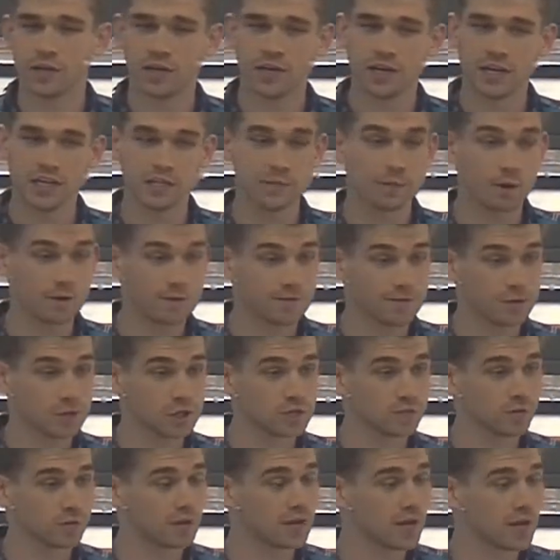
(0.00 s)
He's about, first
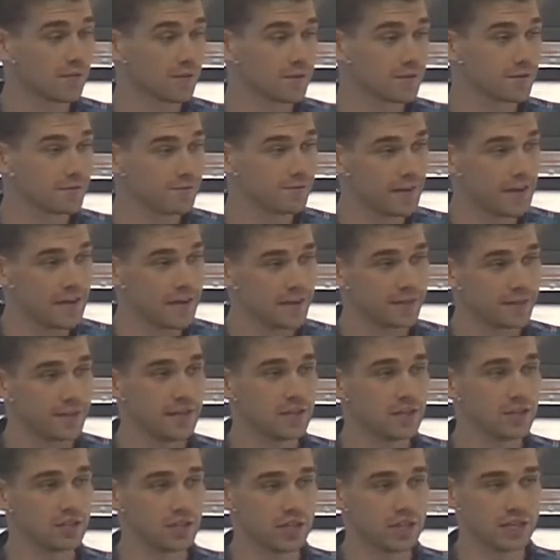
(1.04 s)
of all, having faith
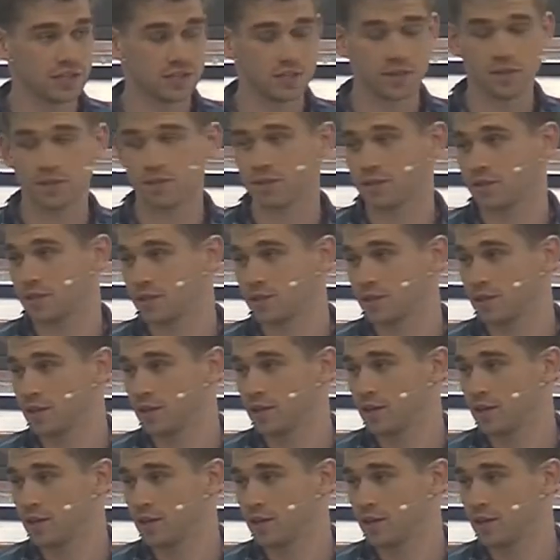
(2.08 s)
in Jesus